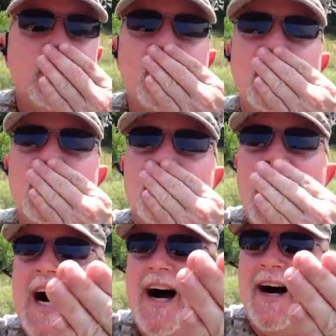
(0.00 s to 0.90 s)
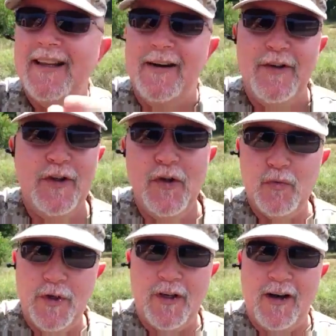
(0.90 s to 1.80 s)
mwah, I love you too,
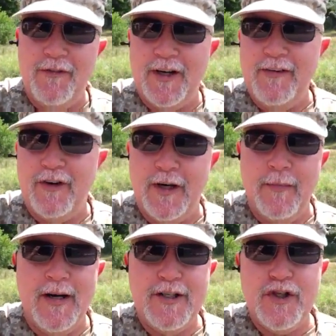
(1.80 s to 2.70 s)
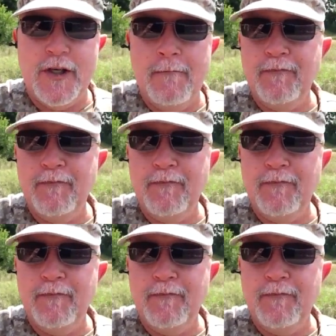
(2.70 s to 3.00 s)
sweetheart, very, very much.